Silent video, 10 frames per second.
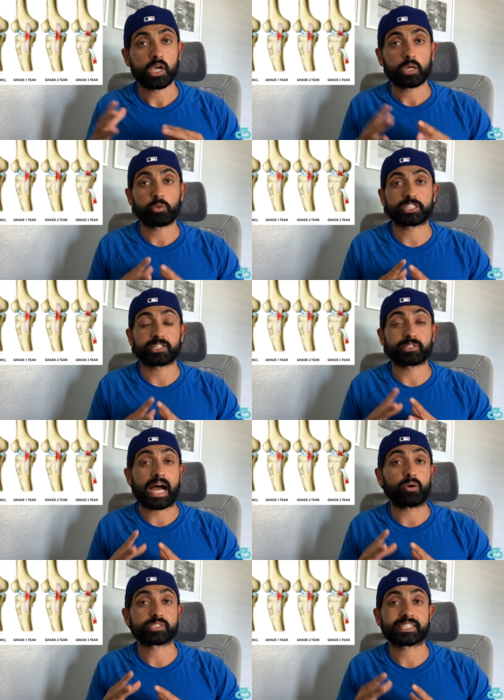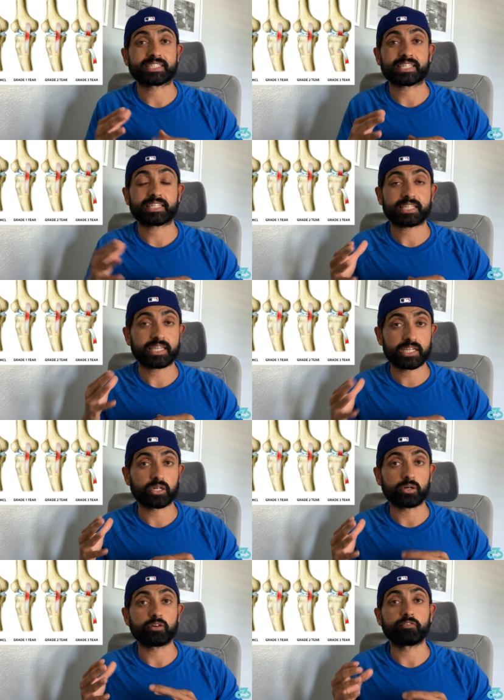which allows it to
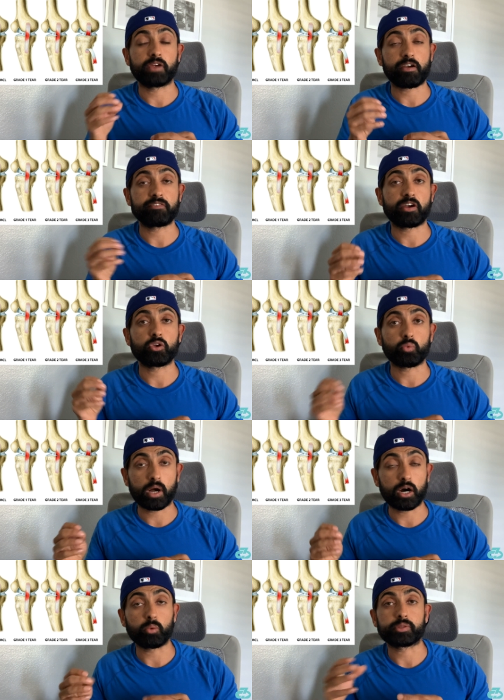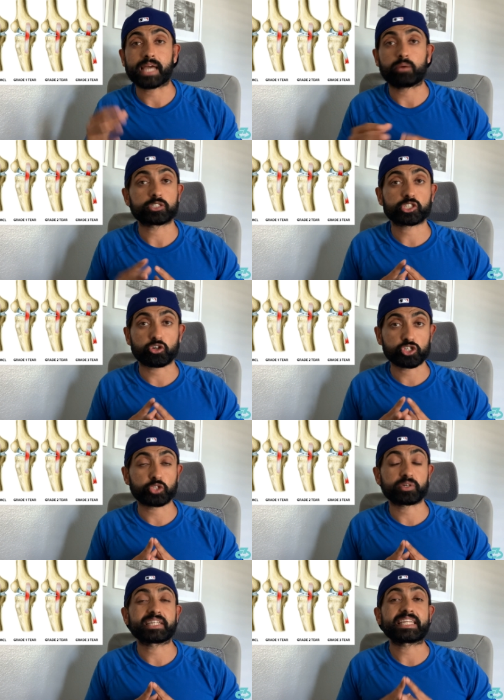heal very, very well without
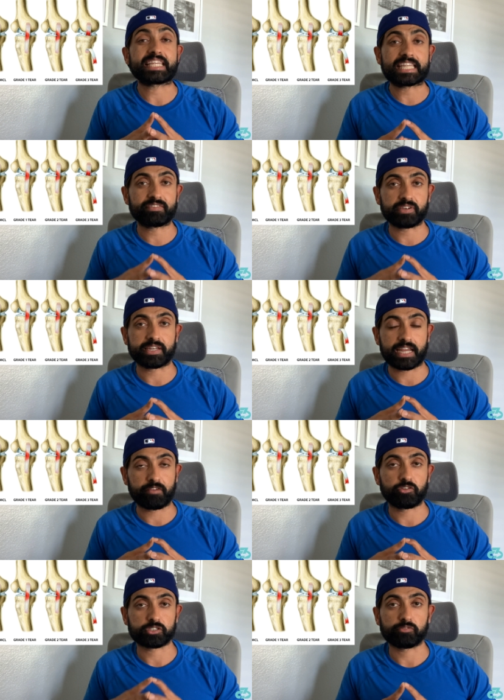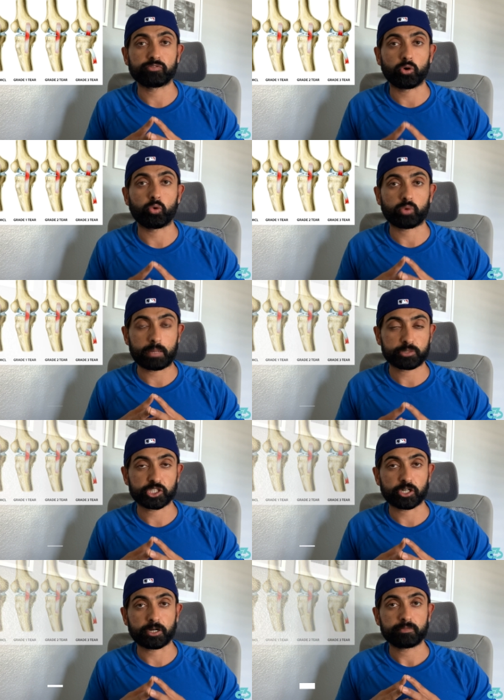surgery, even if there's a full
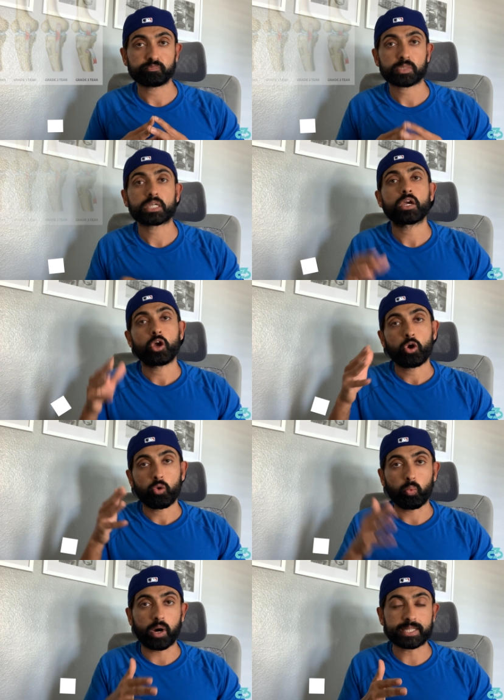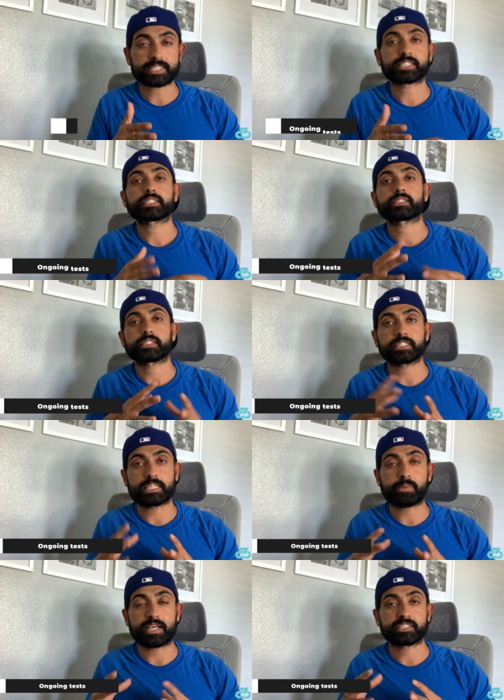rupture. Once the
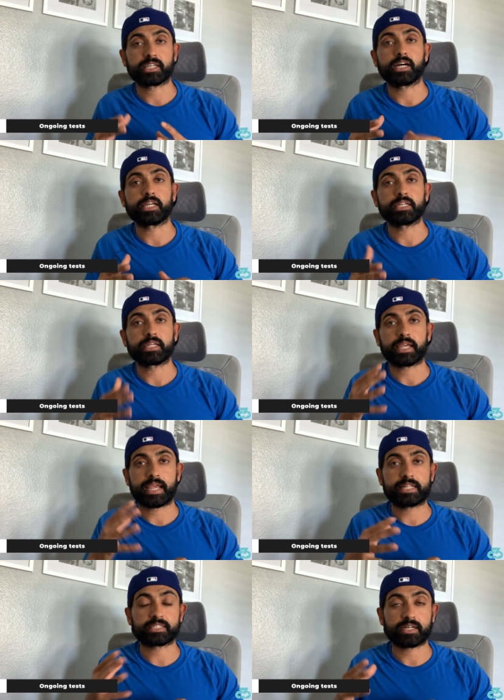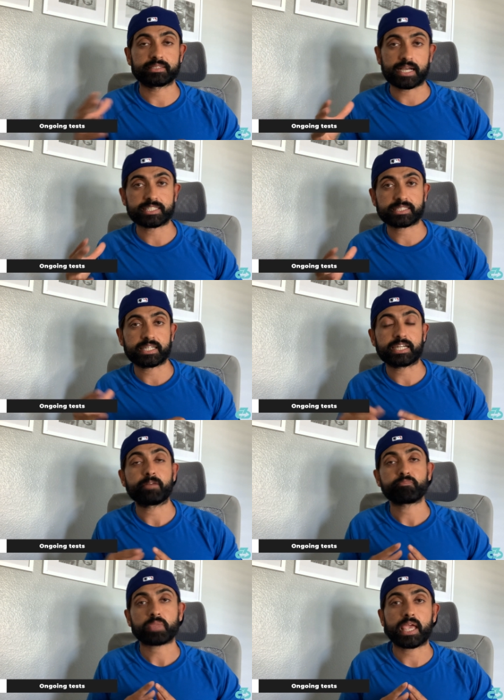team has done hands-on testing
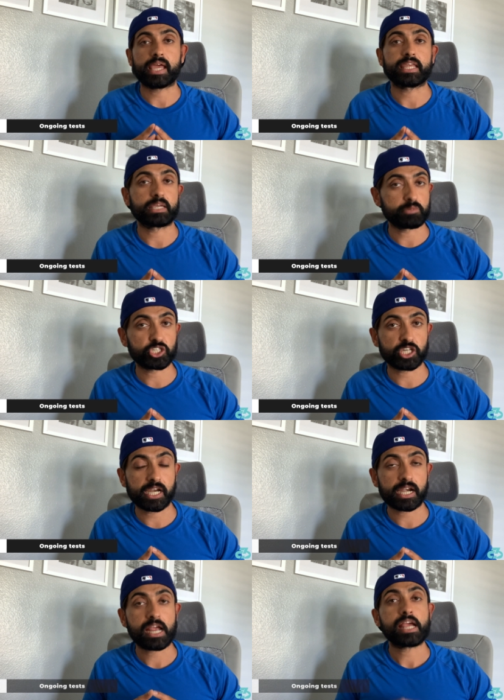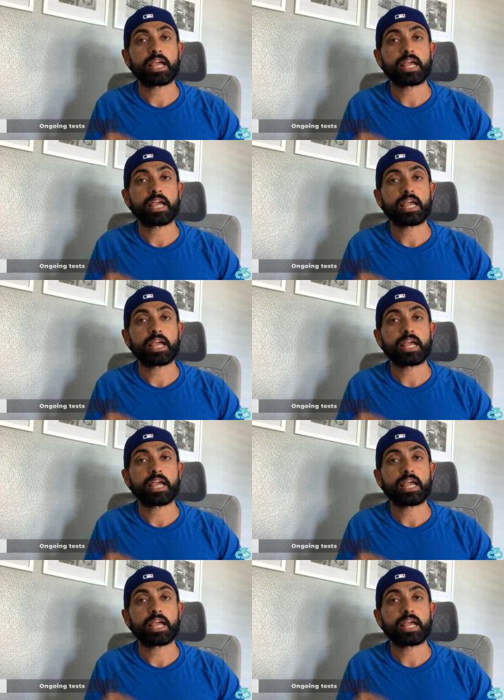and imaging,